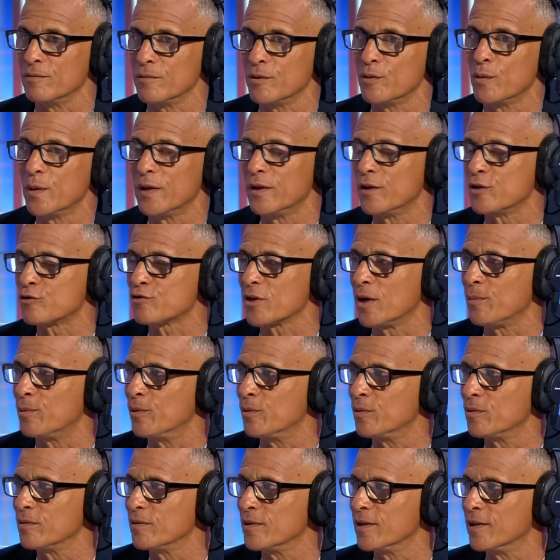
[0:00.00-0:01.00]
you, win the
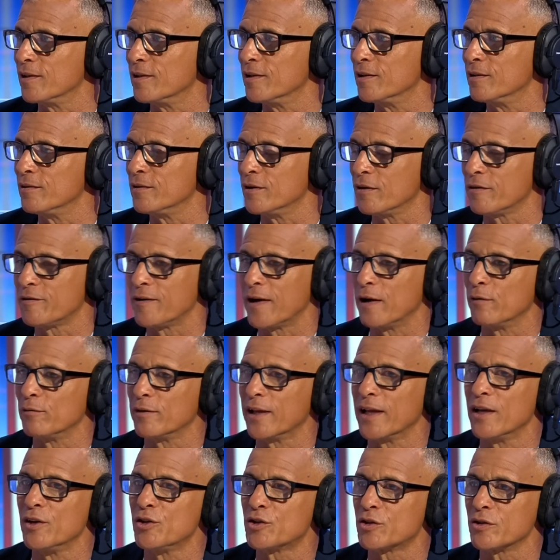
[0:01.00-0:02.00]
treble. Uh, your
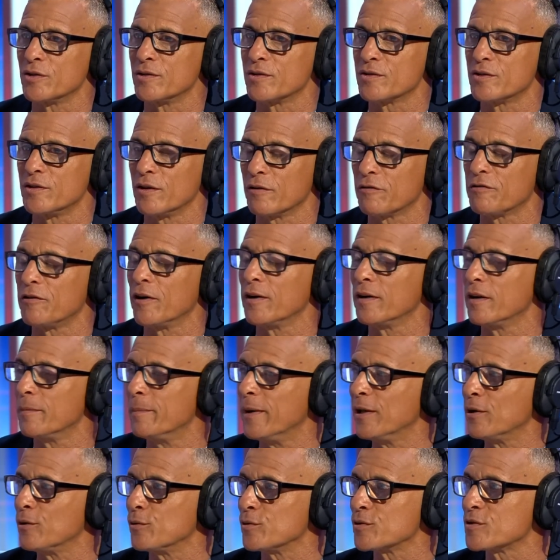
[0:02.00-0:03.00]
foundations, your
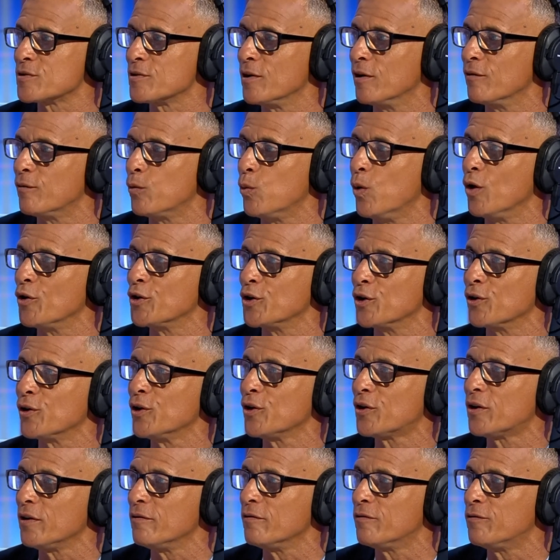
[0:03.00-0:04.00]
fundamentals of what you're
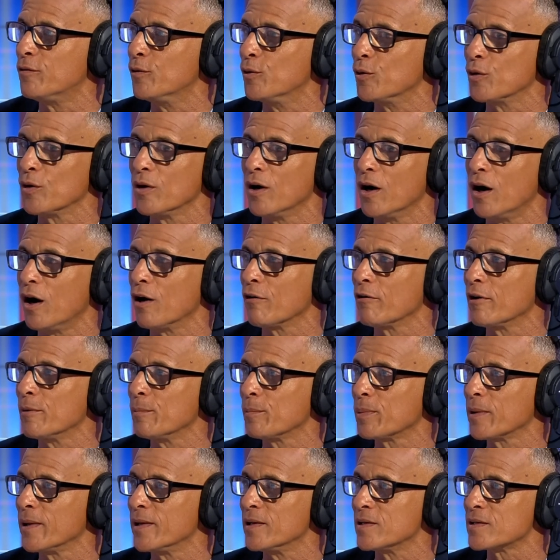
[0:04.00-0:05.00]
looking for are in
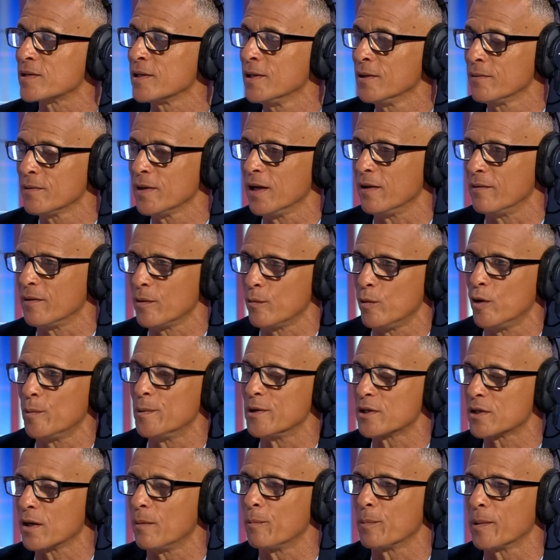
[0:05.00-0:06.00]
place. Yeah, there will be
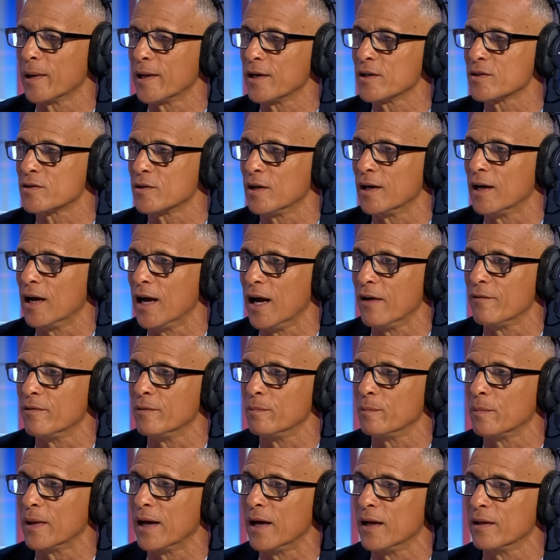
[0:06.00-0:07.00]
some players that
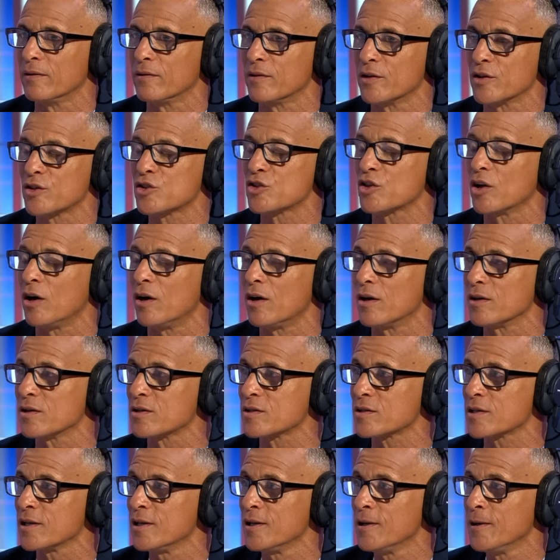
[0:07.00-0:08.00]
haven't had the
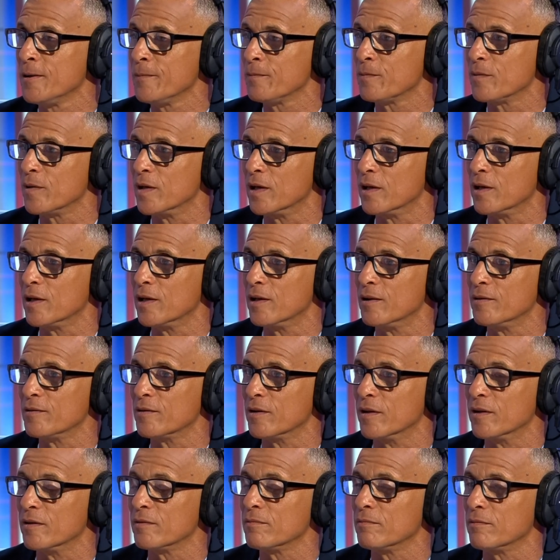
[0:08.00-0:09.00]
starts uh,
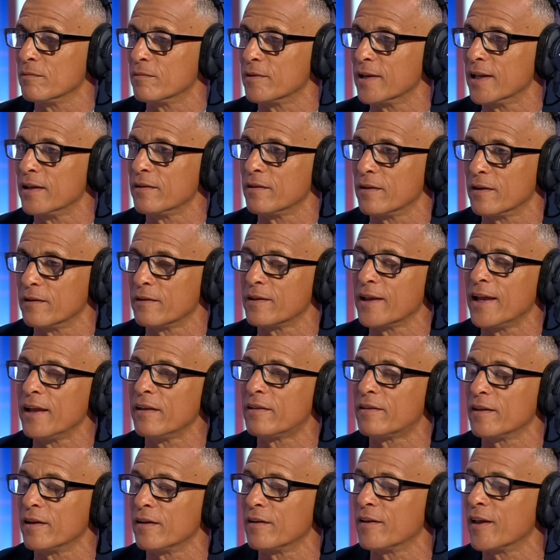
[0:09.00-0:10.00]
that, they,
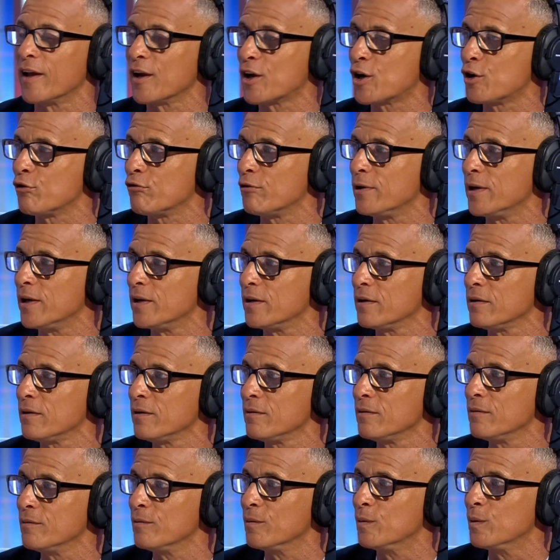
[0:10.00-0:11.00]
think their career
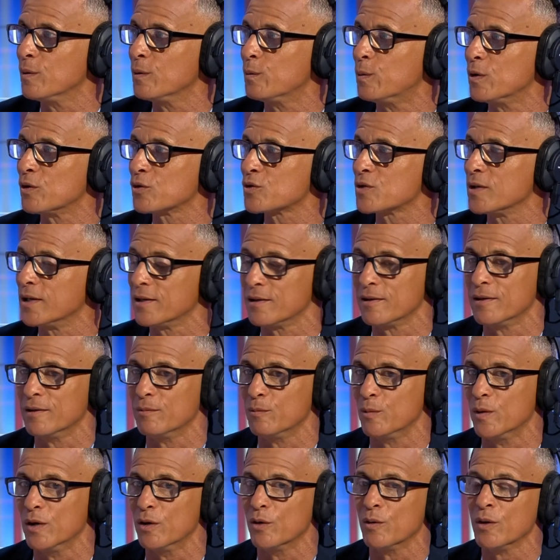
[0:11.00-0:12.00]
will
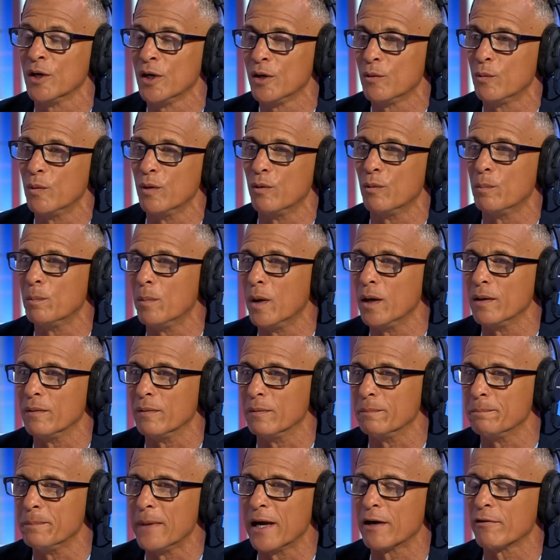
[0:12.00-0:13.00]
will will
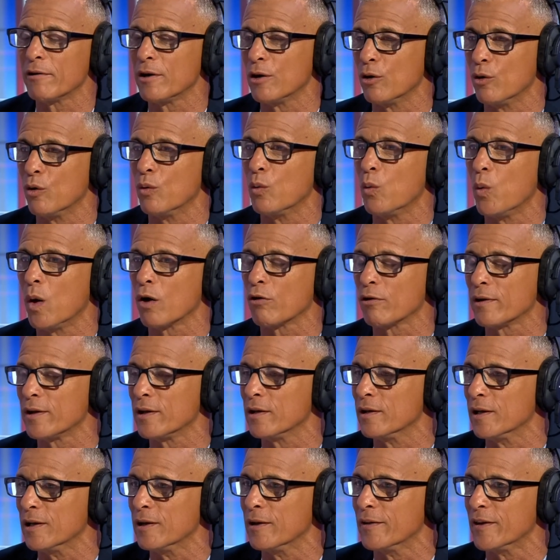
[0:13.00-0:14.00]
merit or warrant
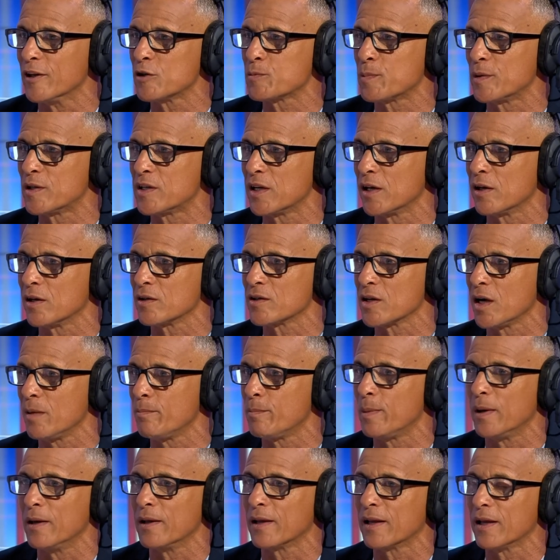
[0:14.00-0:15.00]
at this particular time.
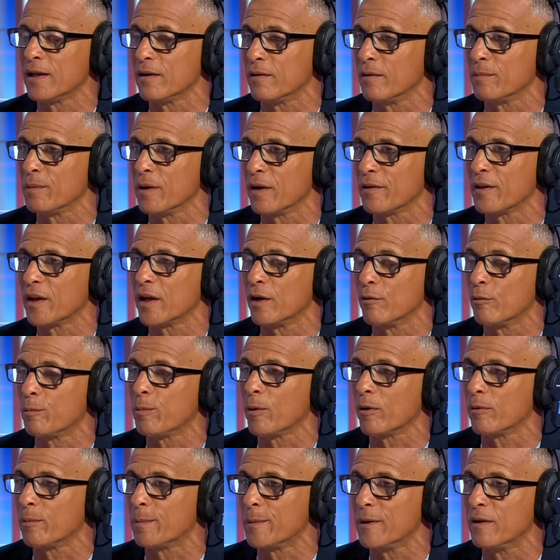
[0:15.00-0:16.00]
But again, I think it would
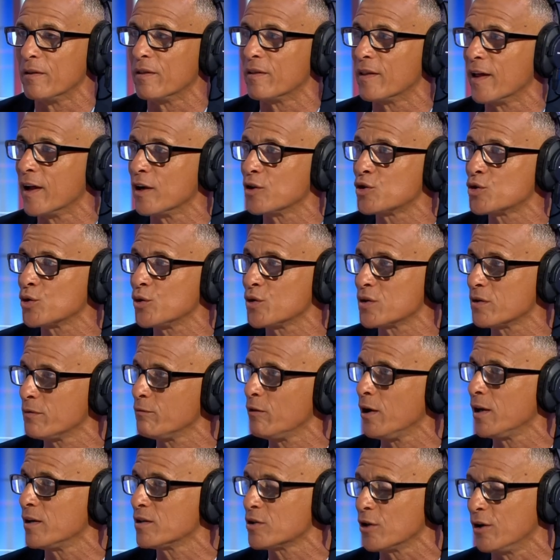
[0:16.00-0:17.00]
probably be their choice. And
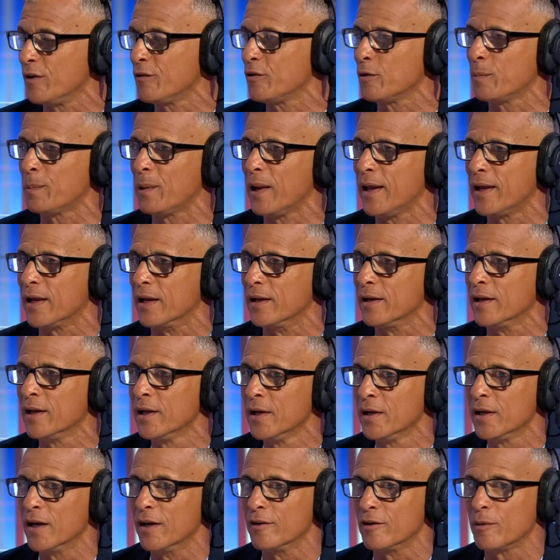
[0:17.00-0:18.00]
rightly so. If you're playing
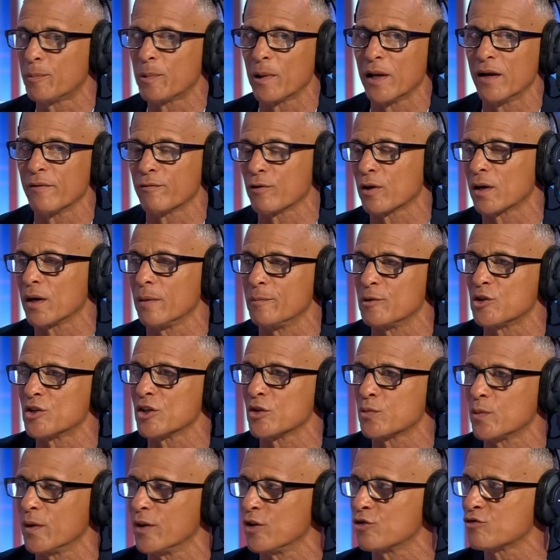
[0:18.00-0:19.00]
and you're playing for a club that
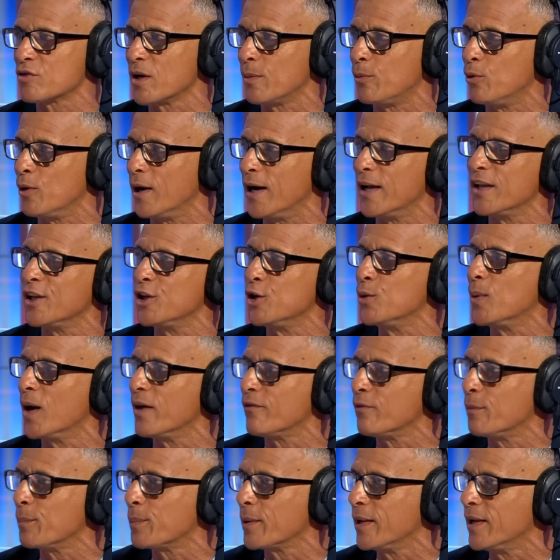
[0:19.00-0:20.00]
just won the treble and you
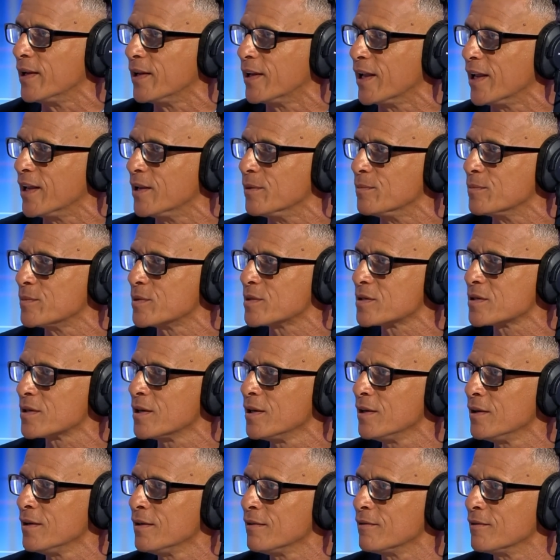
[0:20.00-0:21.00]
haven't played games,
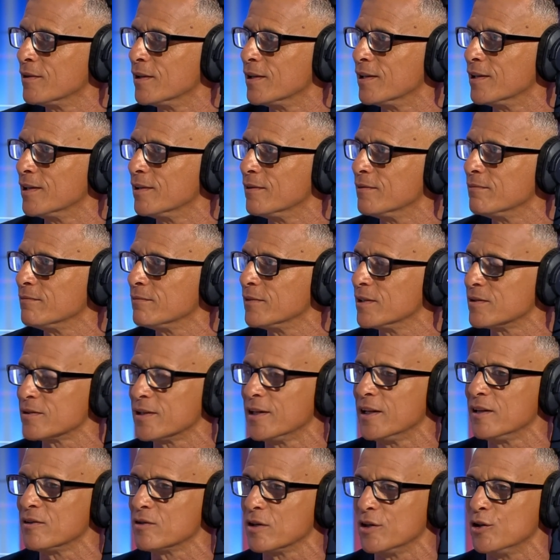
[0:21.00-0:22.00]
uh, there's an
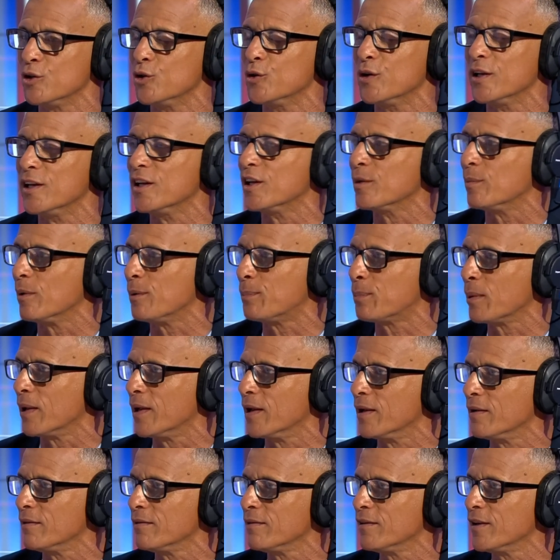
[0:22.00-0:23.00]
innings that you need to be
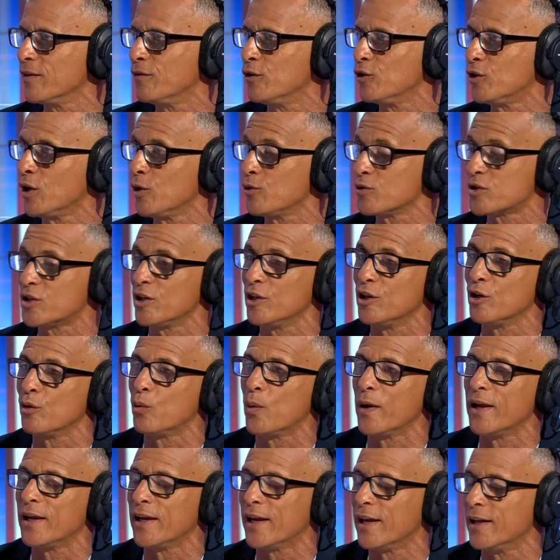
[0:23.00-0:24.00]
playing. If you don't see your
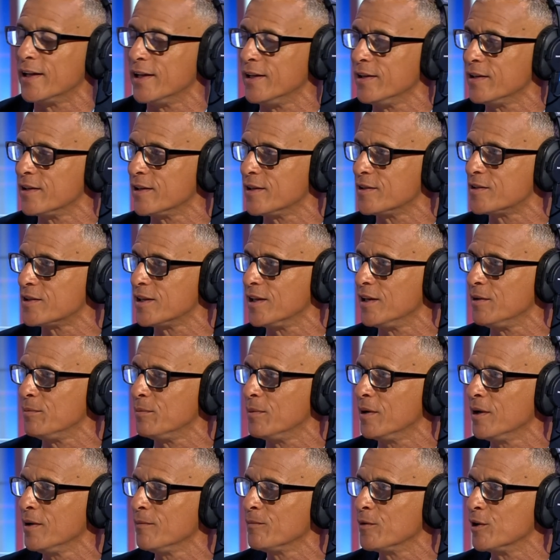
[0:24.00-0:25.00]
way getting into the team,
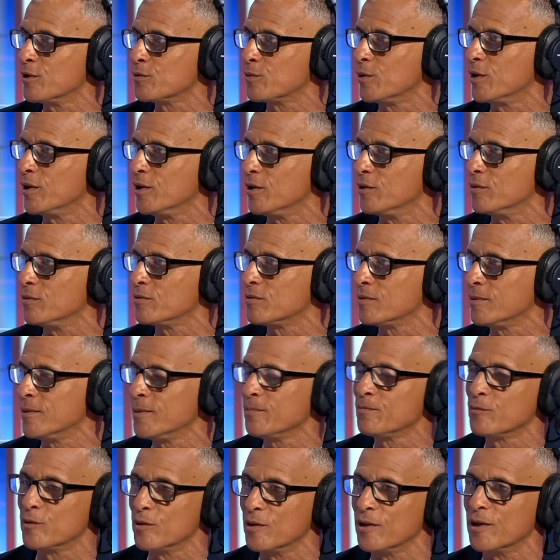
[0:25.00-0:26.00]
there's one of those.
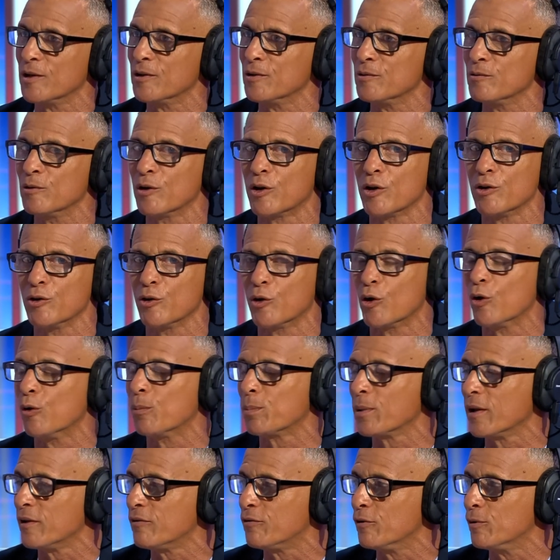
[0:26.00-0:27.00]
Uh, you, you go and
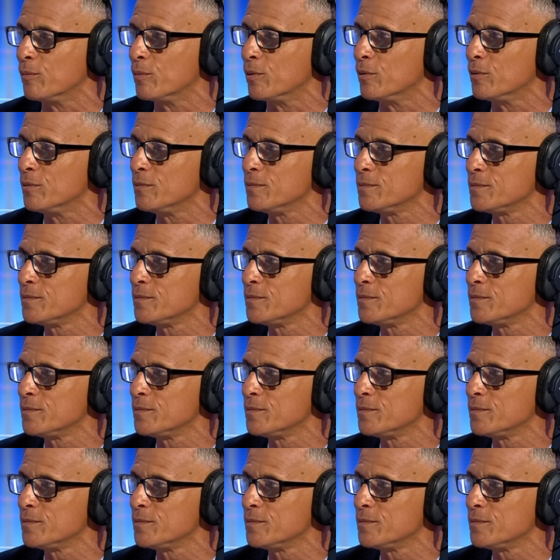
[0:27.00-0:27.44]
play football.